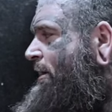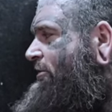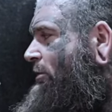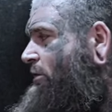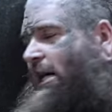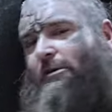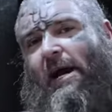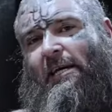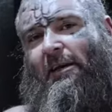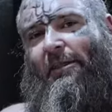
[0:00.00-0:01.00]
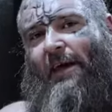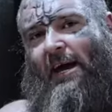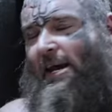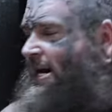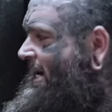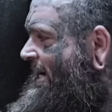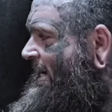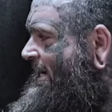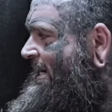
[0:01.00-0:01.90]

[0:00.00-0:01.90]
So we'll get cracking into that.